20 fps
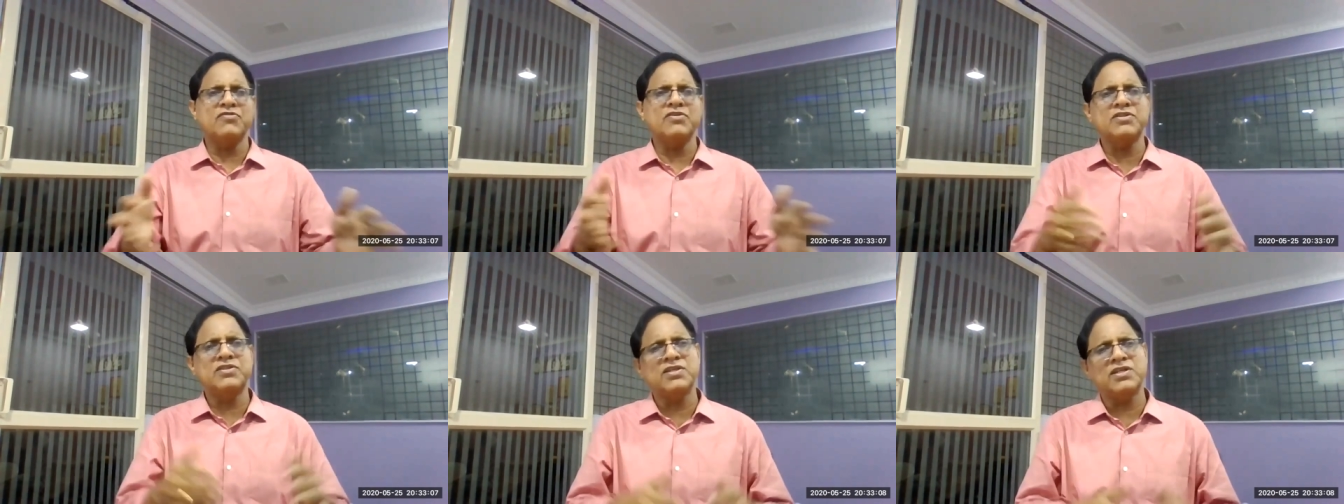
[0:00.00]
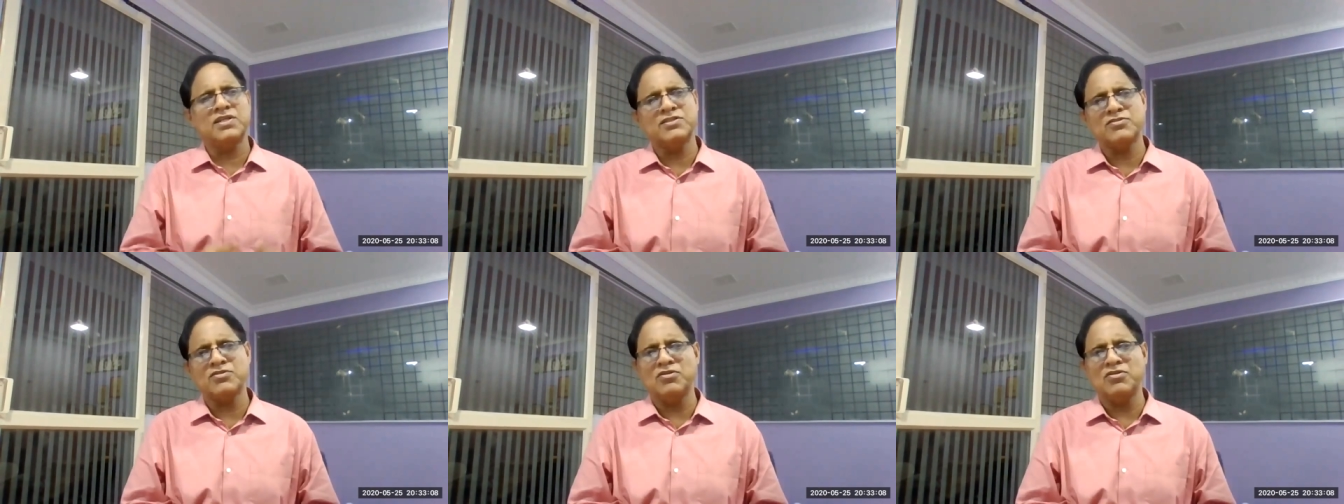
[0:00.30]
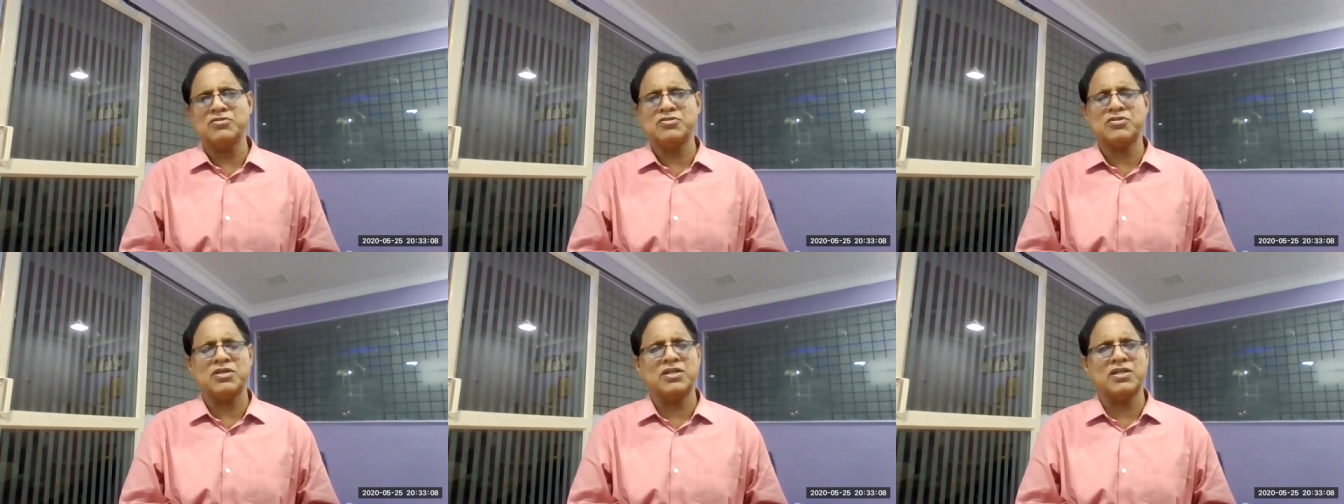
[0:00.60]
with the
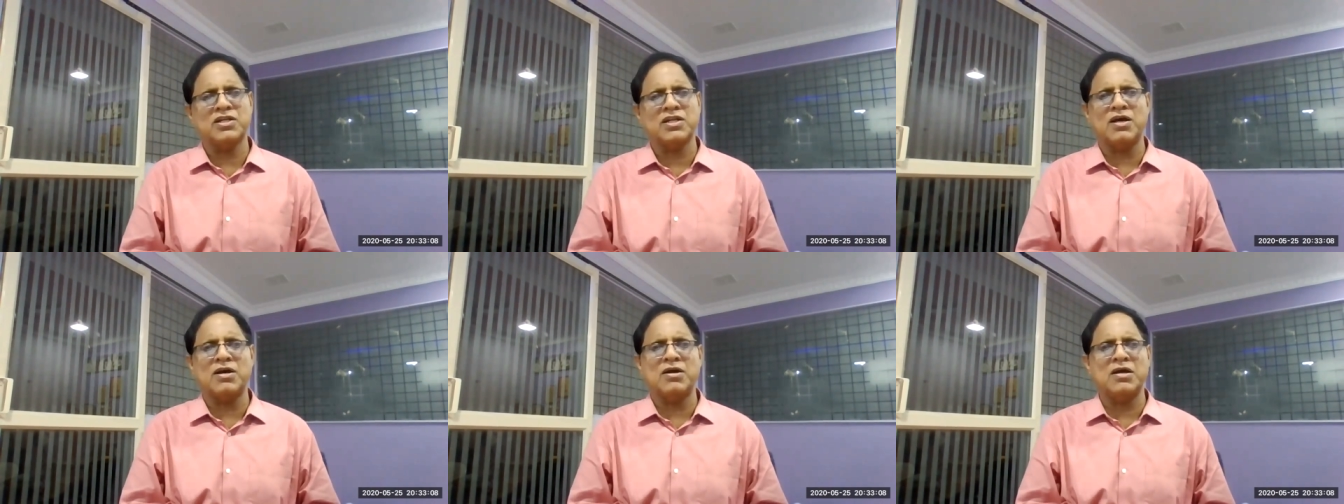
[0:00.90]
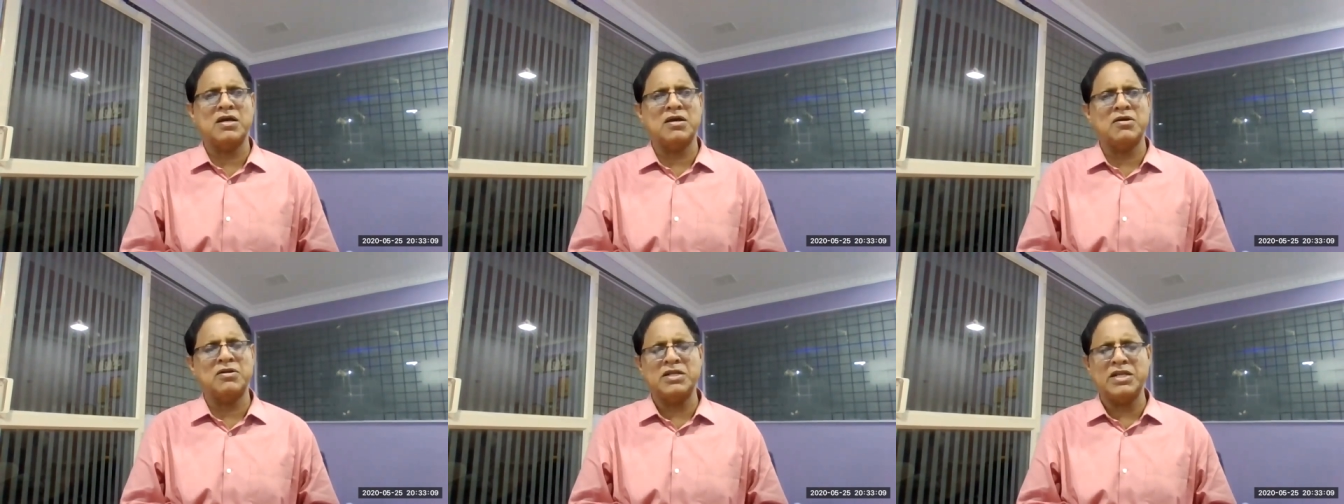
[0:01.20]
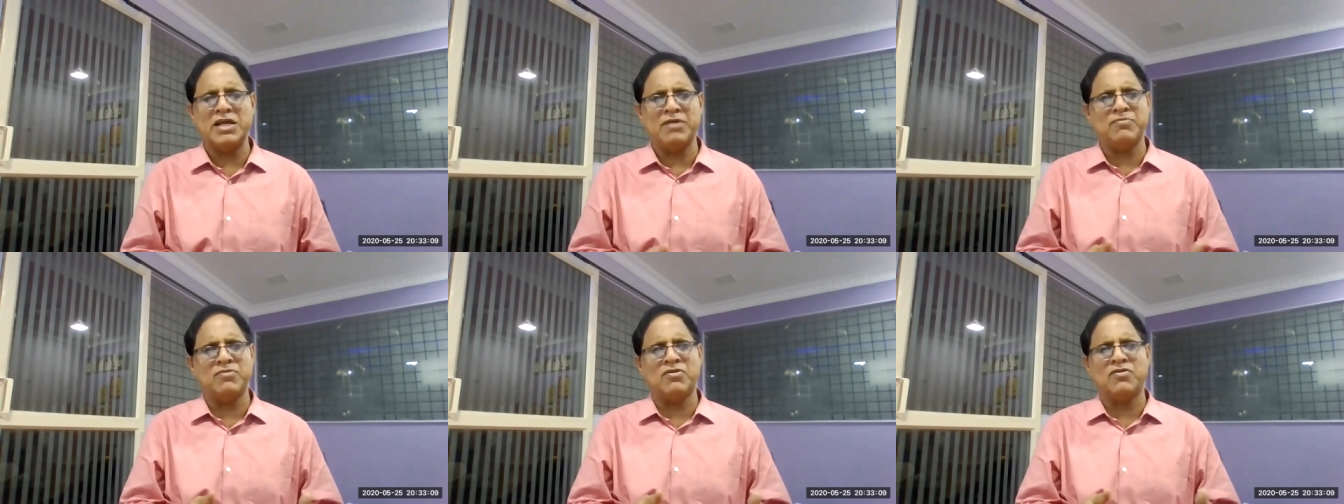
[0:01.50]
resolution, uh,
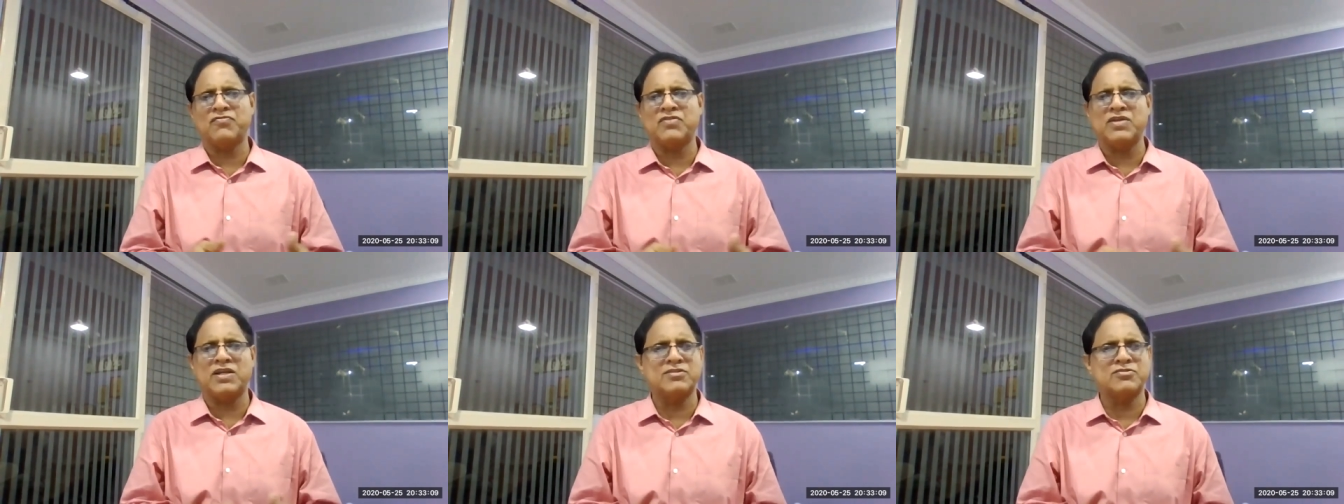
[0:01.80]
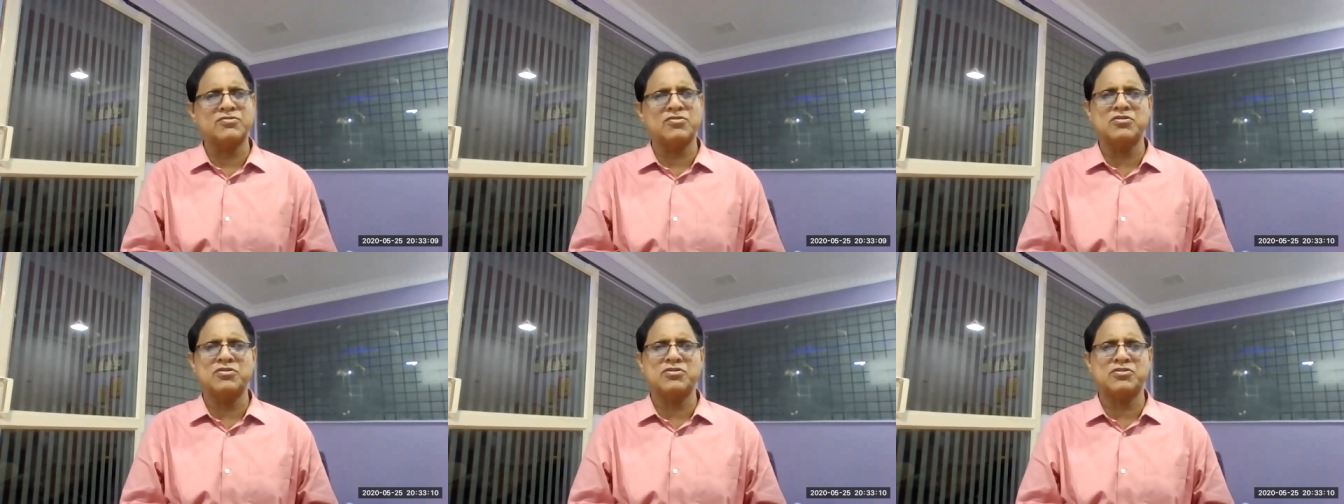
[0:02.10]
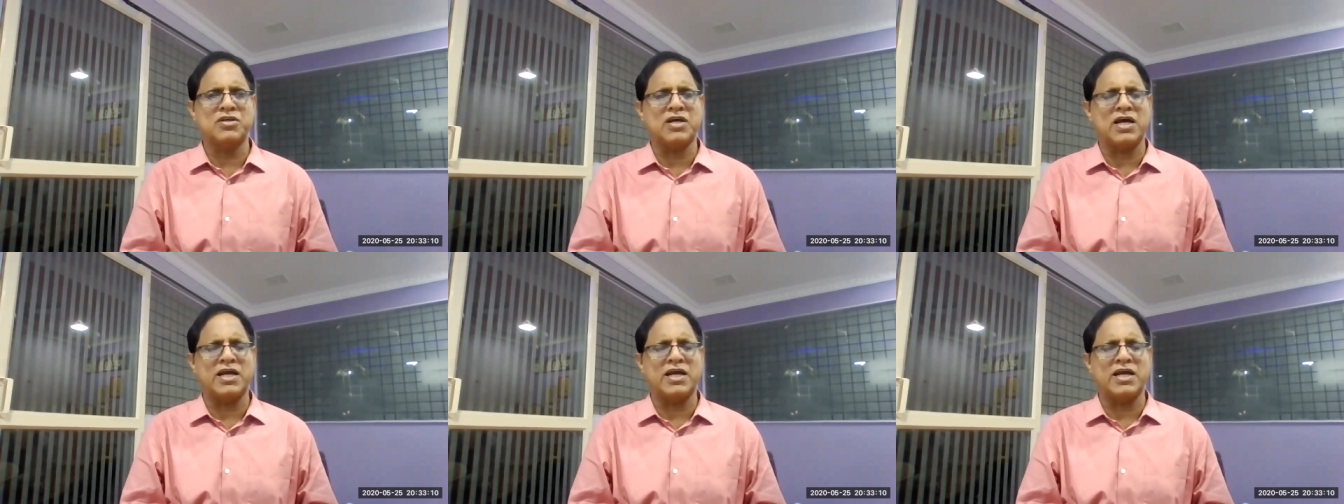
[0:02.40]
name of the resolution,